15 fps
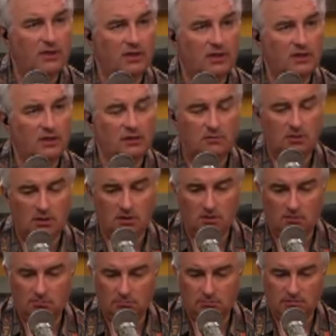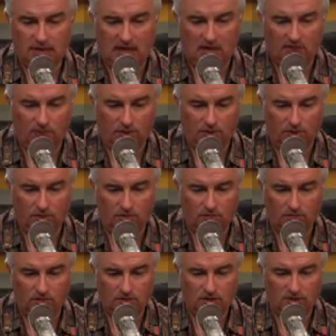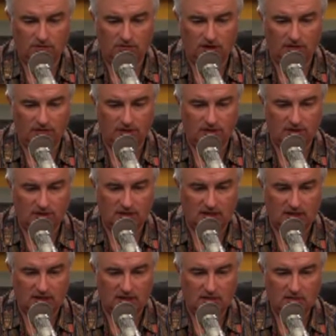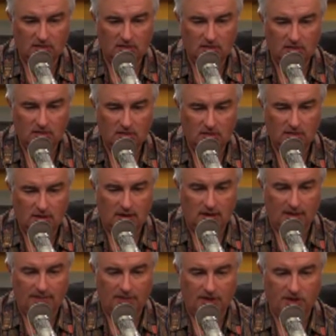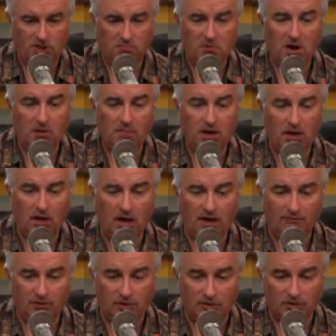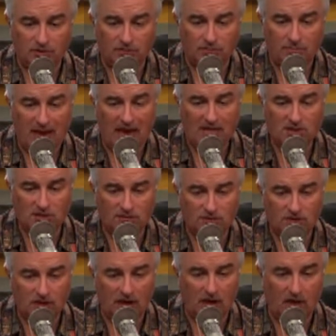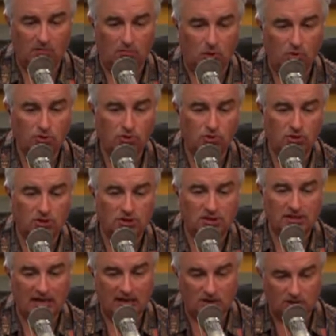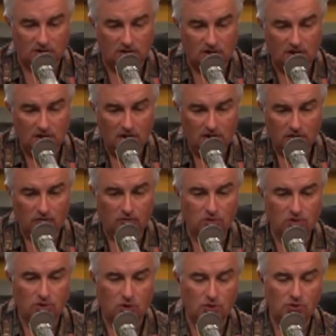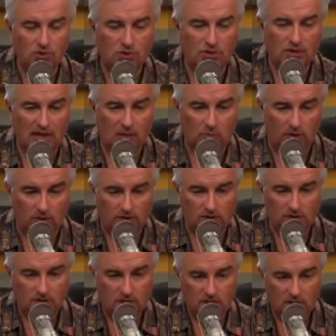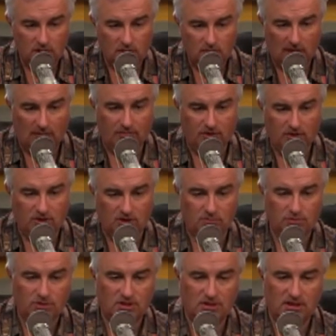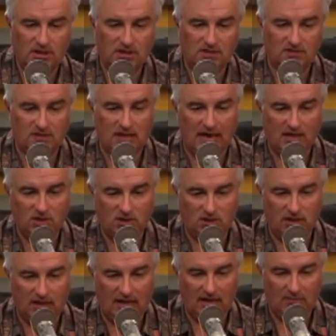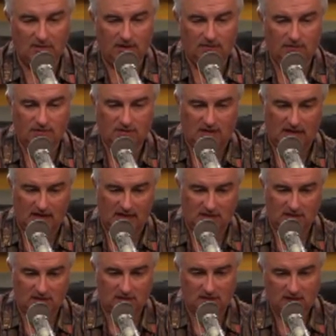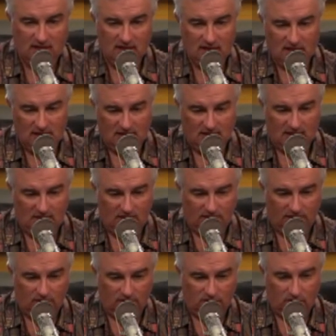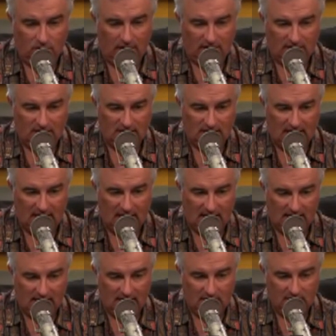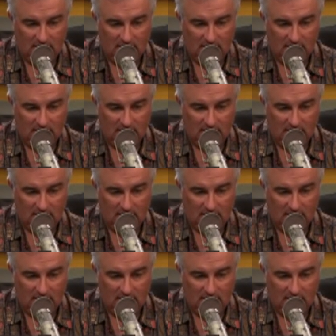uh, uh California University involved in this study. Uh, experimental evidence of massive scale emotional contagion through social networks, published in the Proceedings of the National Academy of the Sciences of the USA.